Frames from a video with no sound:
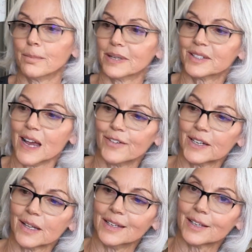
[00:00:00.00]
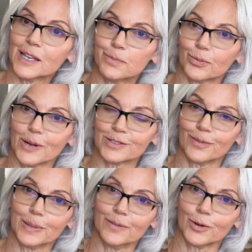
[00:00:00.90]
But definitely a keeper
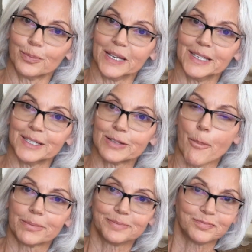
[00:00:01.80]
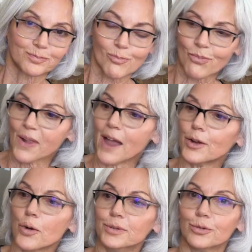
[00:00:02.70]
recipe for peas. I
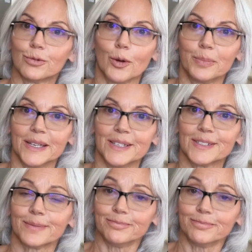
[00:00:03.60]
hope you grow peas